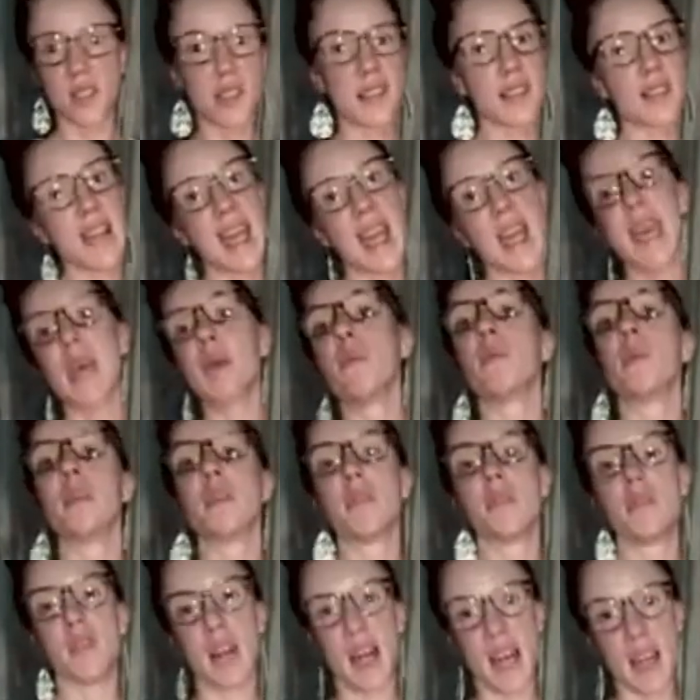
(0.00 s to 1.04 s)
just
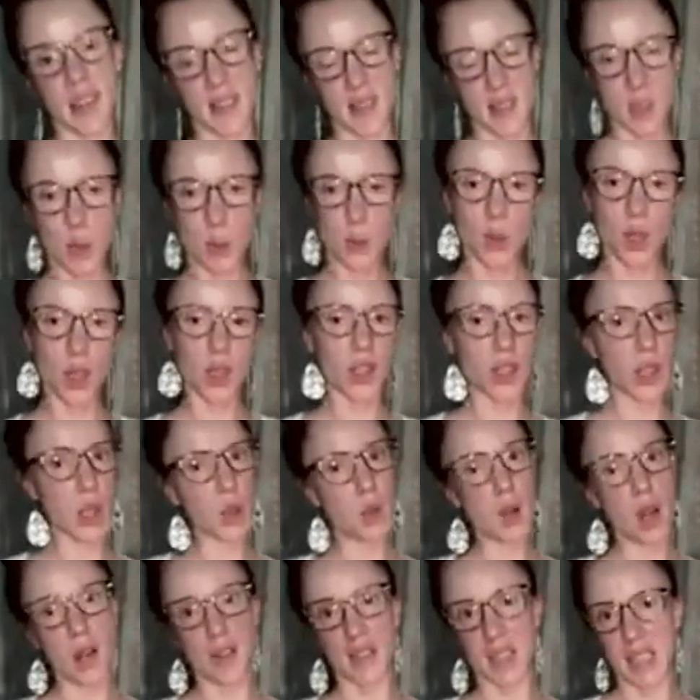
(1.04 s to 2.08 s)
amplifies the worth
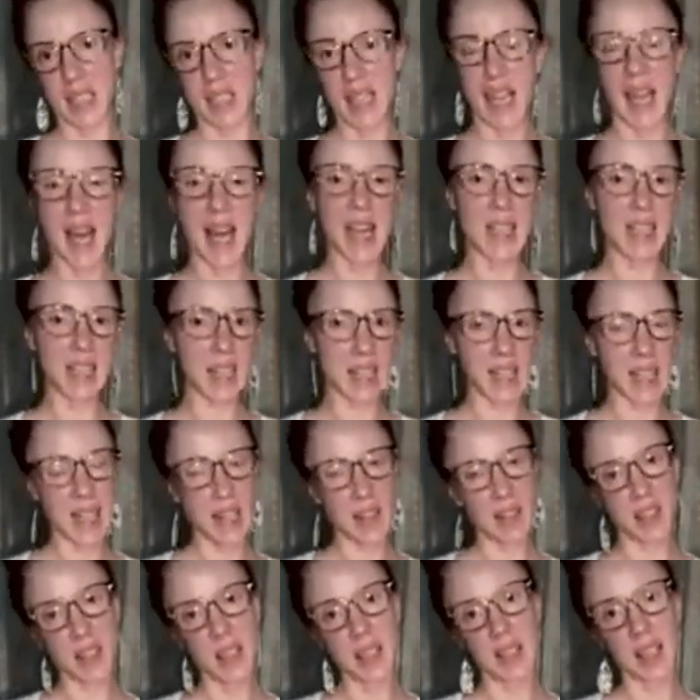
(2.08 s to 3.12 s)
you already had
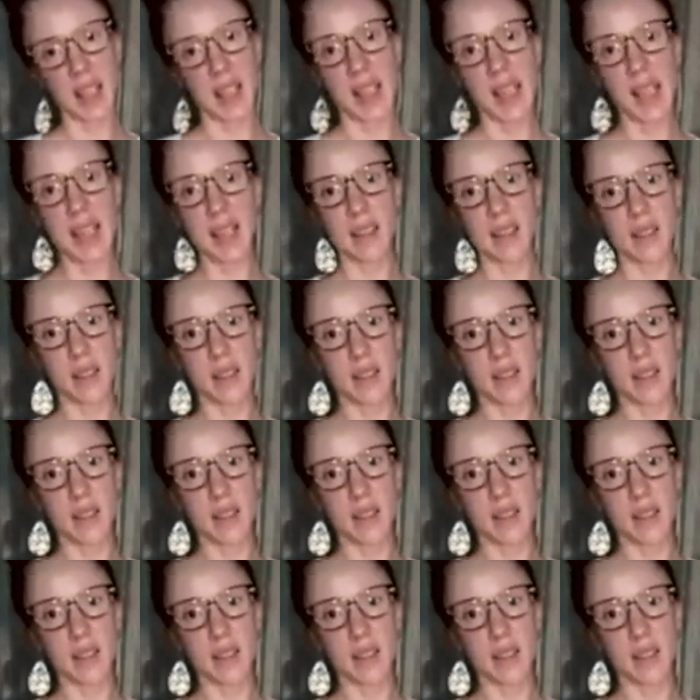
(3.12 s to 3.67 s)
inherently.